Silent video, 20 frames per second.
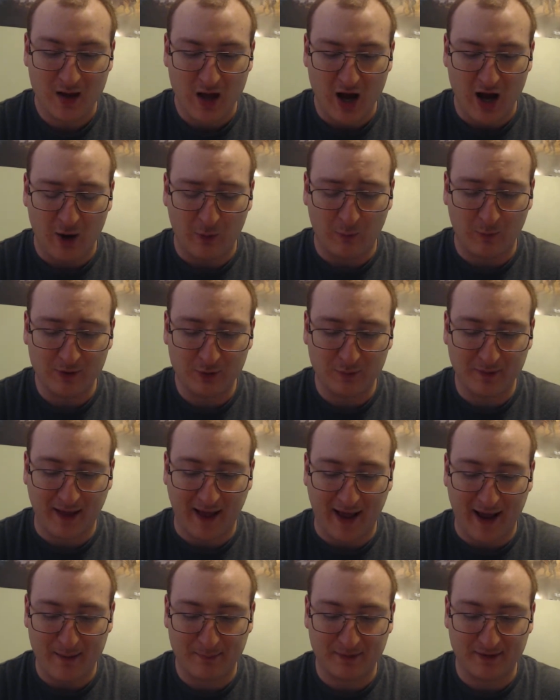I wonder what
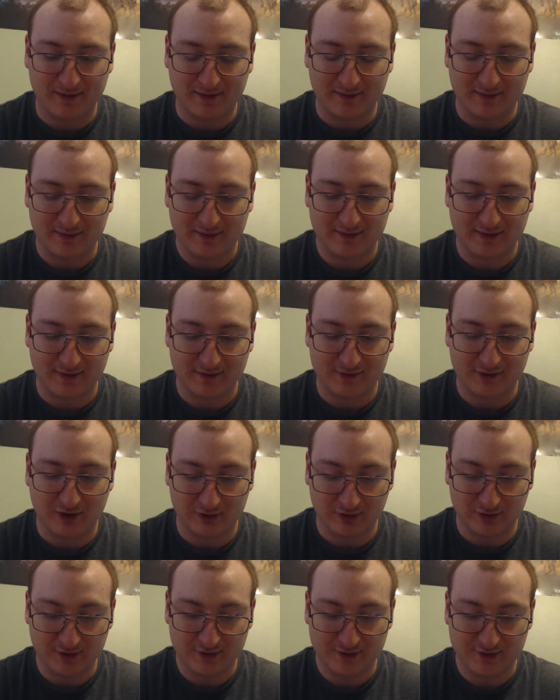happened, said
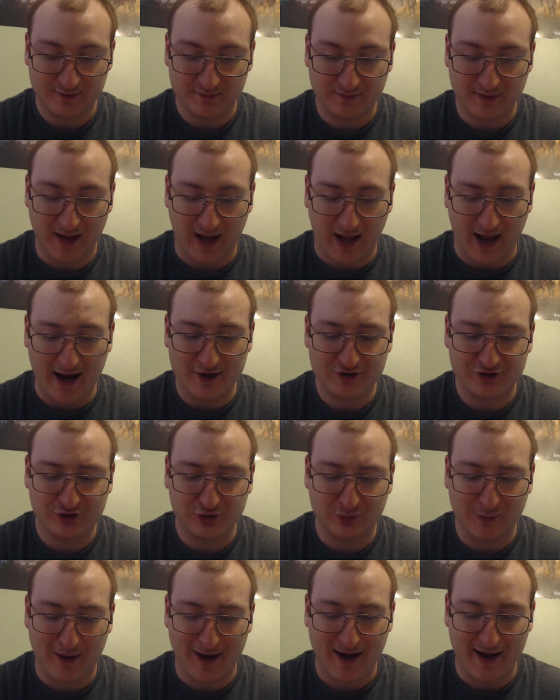Douglas. As
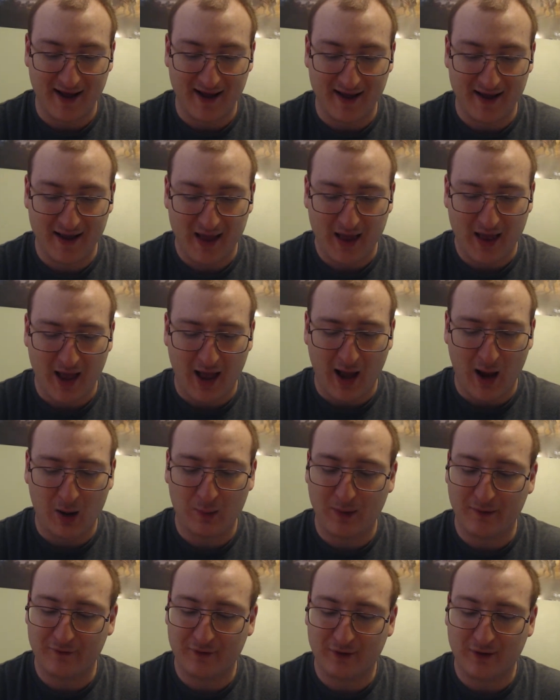do I.
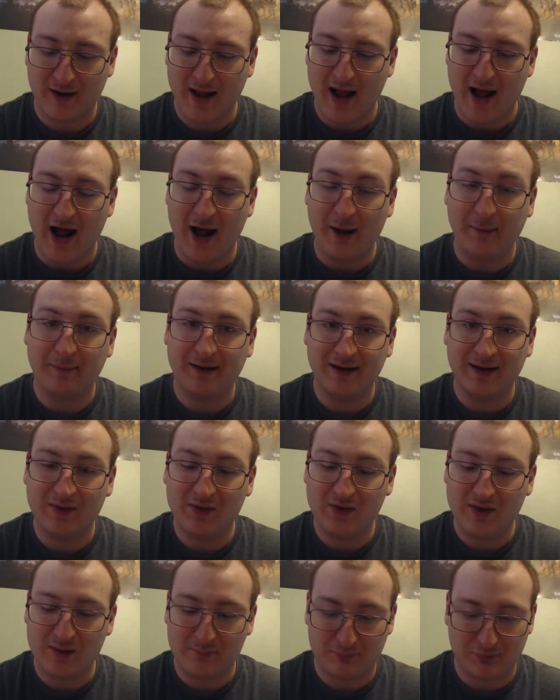However, I'm getting
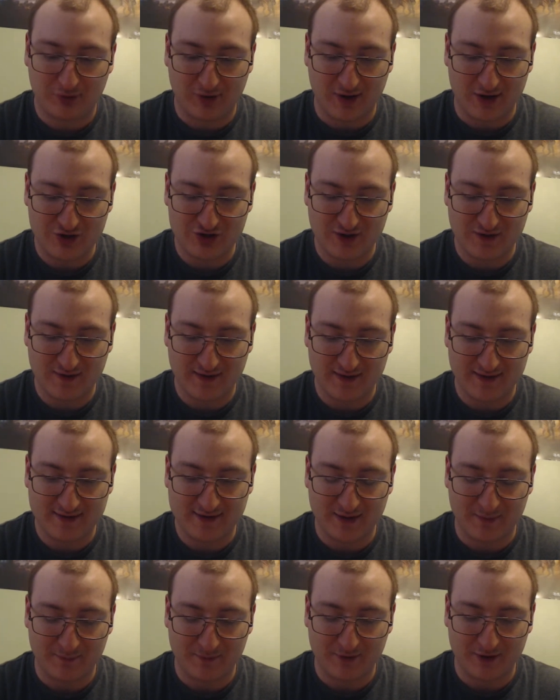the impression that
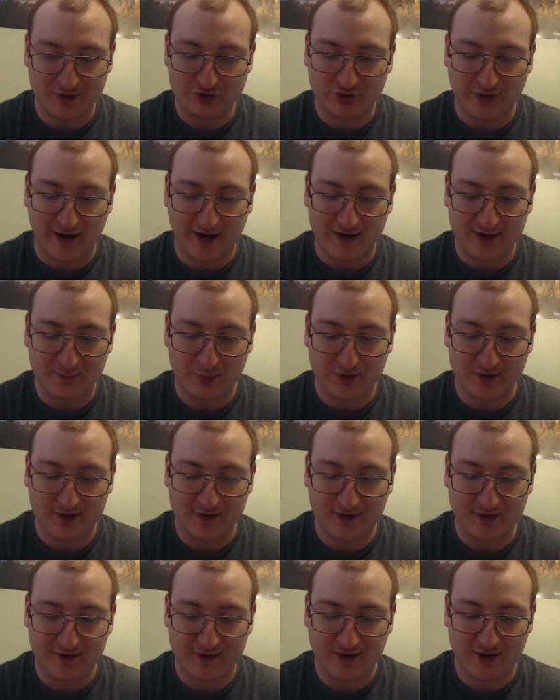something transported
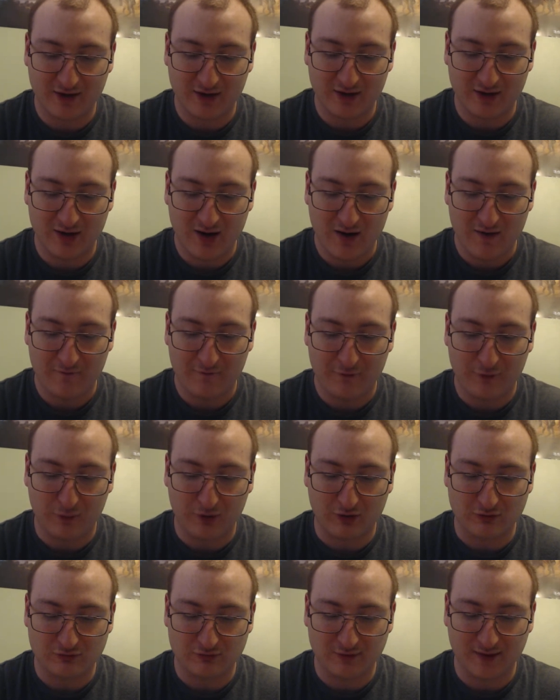us here for
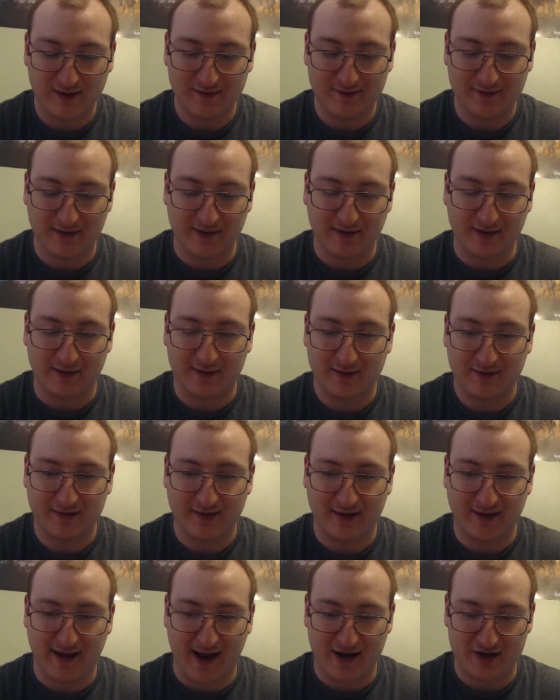a reason,
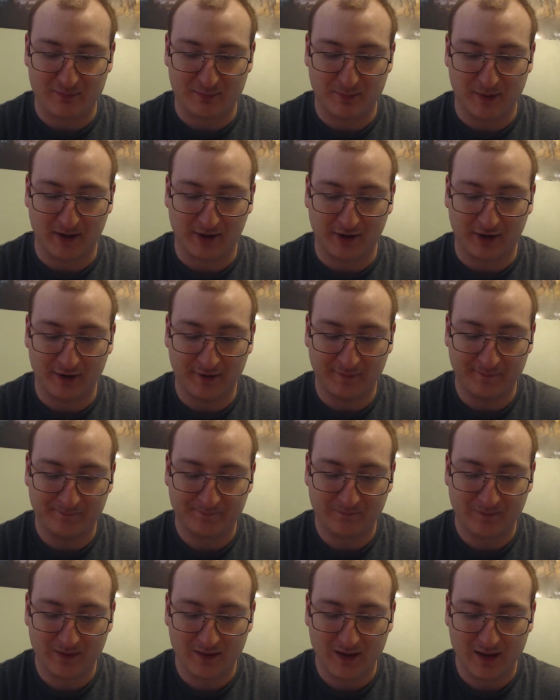said Ashbecca.
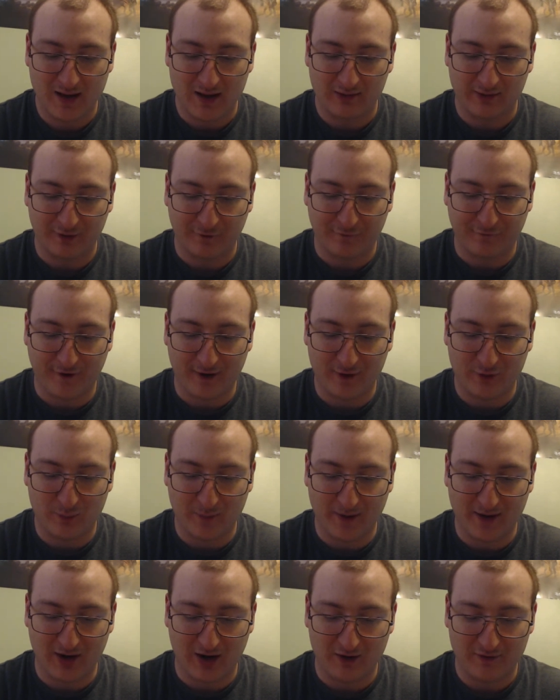Let's find a
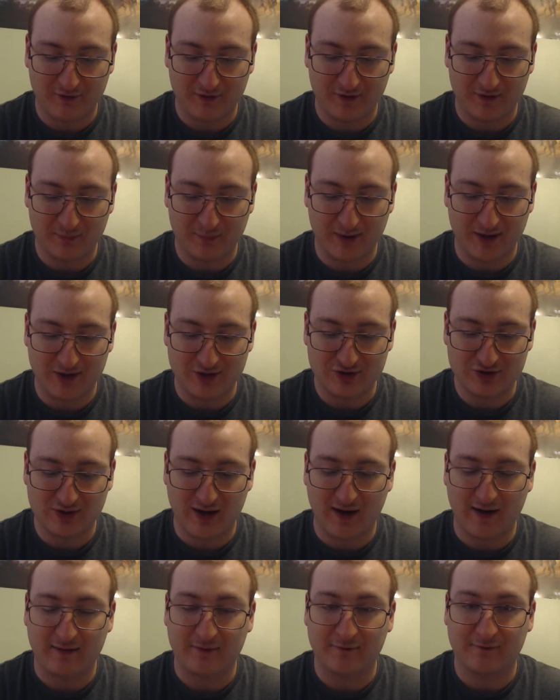way off this beach
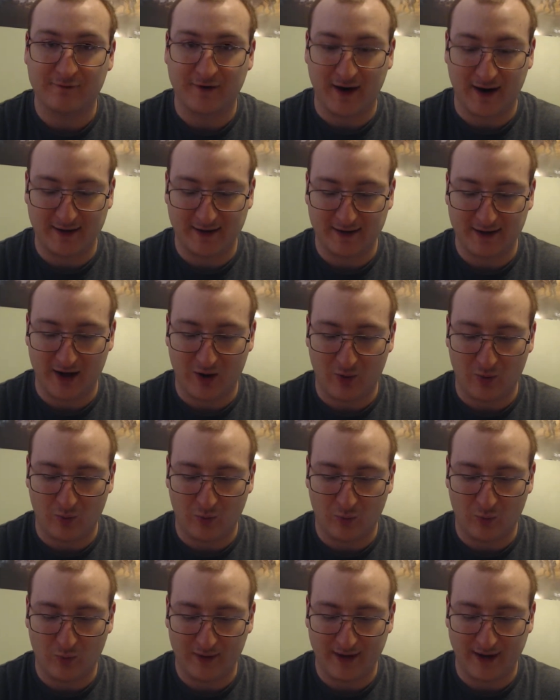and find out
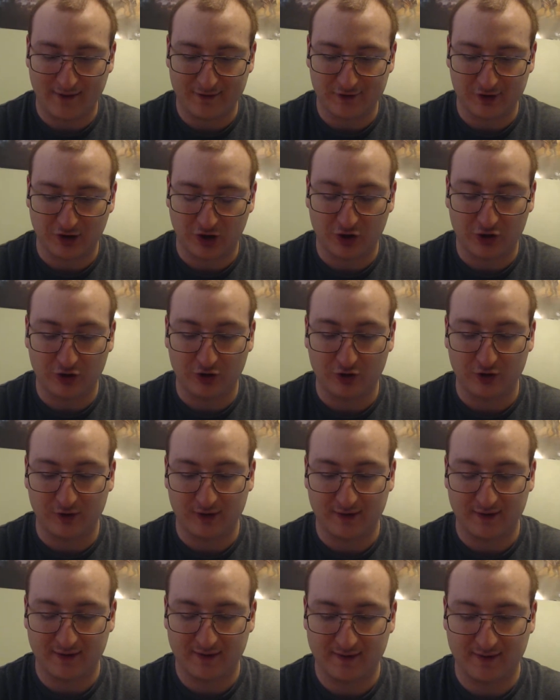what has occurred,
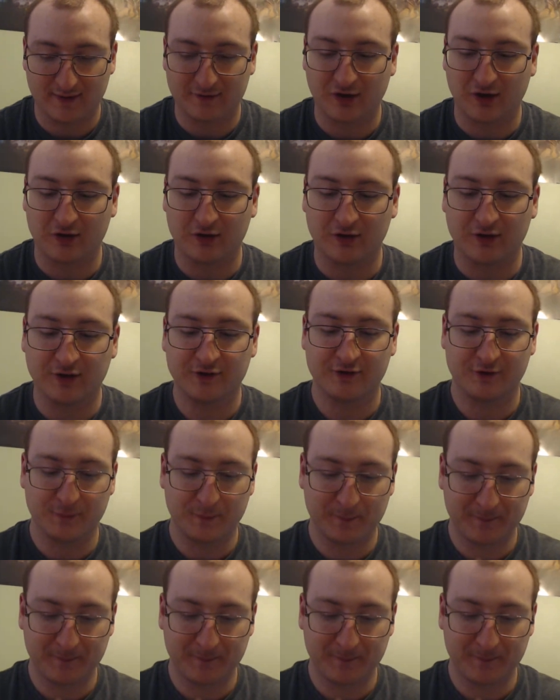said Douglas.